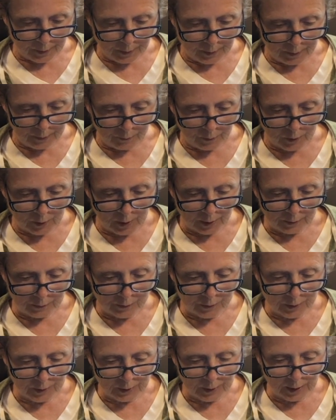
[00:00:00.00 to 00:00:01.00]
The next
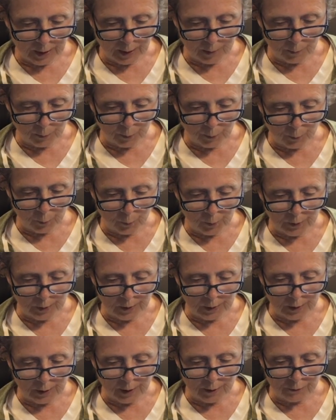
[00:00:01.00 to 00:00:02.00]
day came windy
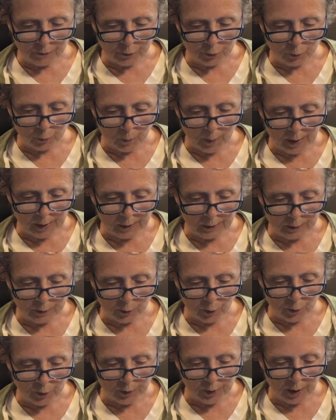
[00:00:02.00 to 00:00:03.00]
enough to rattle
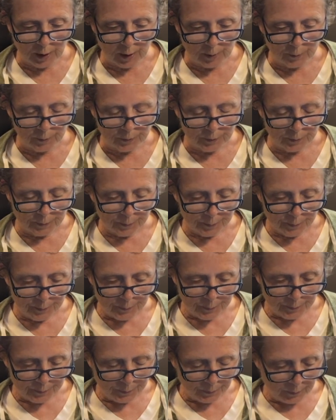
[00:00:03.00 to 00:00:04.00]
doorknobs.
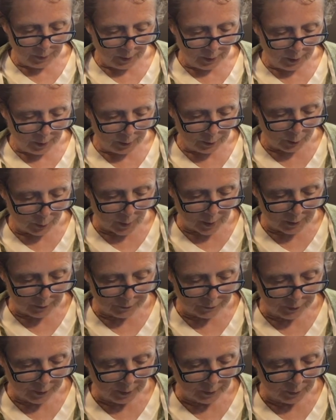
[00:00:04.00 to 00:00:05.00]

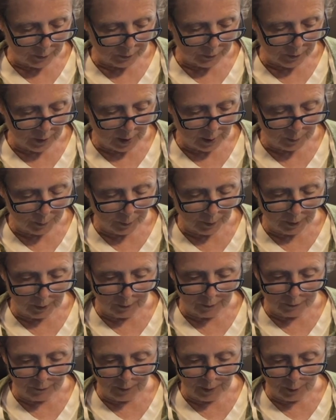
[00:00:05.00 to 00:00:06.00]
Grandfather sat by the
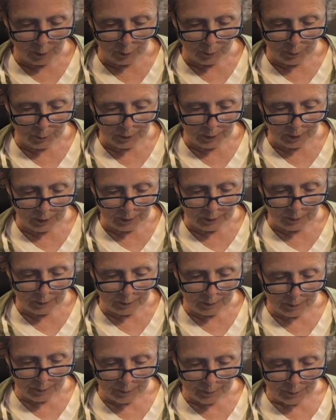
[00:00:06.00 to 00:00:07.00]
fireplace.
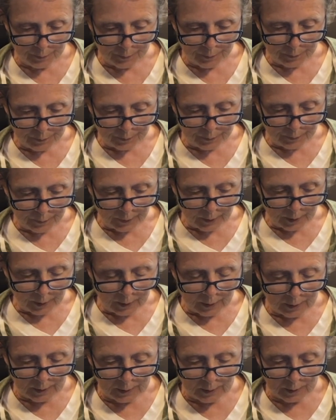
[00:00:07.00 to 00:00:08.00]

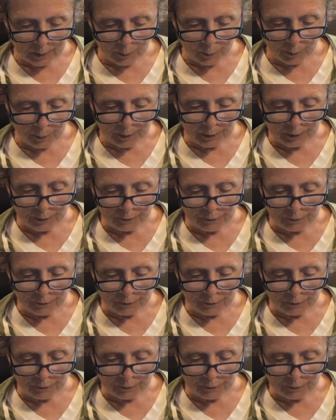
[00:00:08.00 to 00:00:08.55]
He didn't build a